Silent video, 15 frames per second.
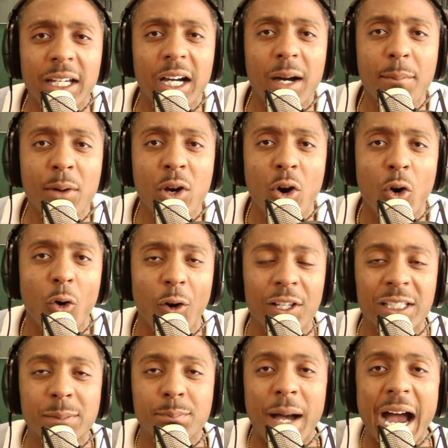up or
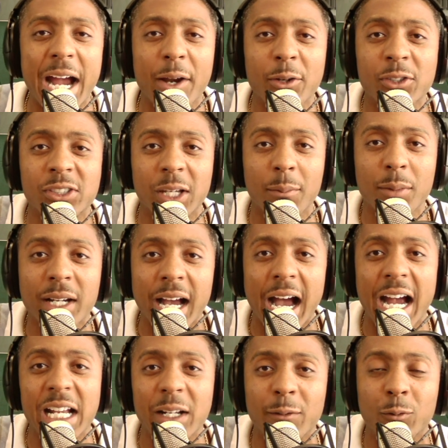inspire some
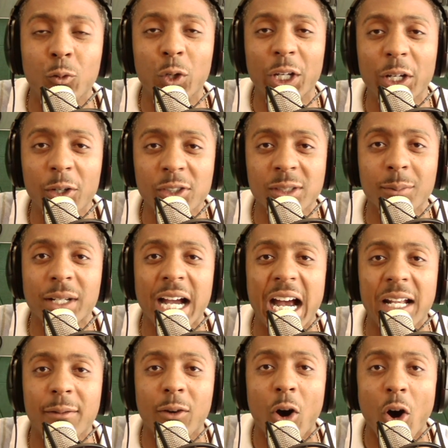kind of will, some
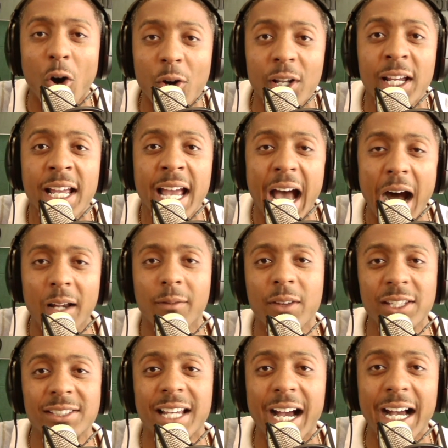kind of heart out of
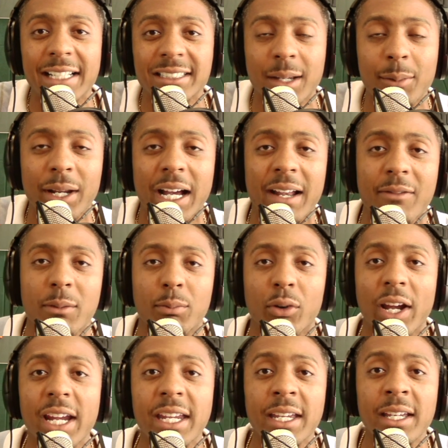his guys coming out of the
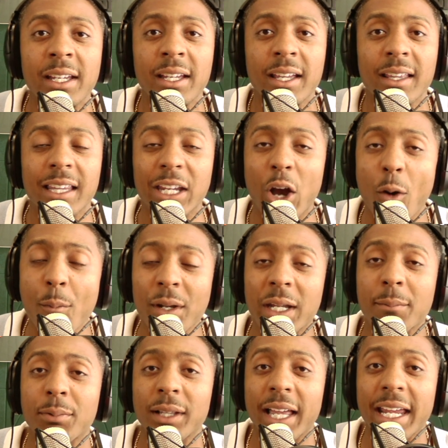break, the
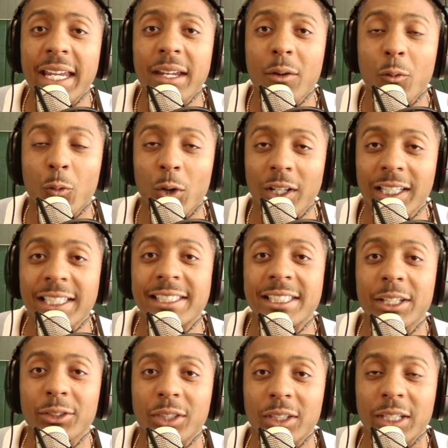opening play really
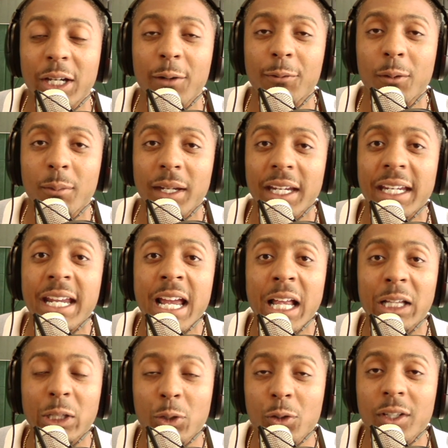sealed the deal for me.
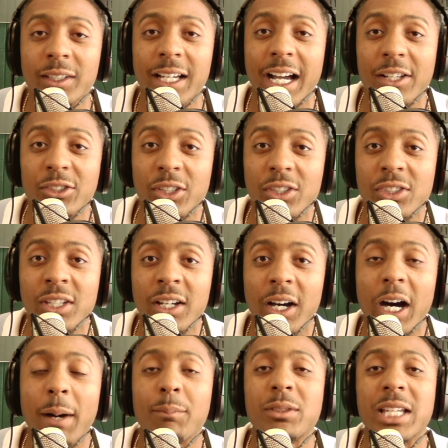Luka Doncic
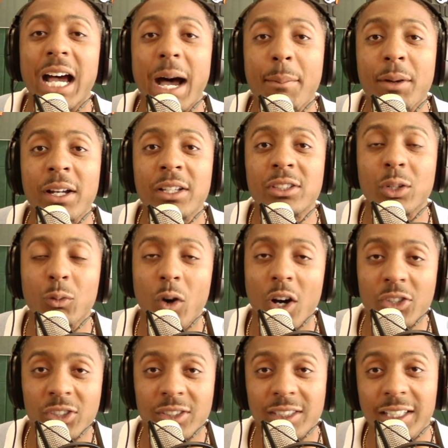up top to
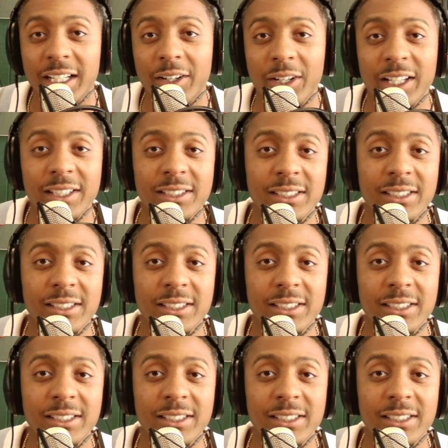Washington. Here it is.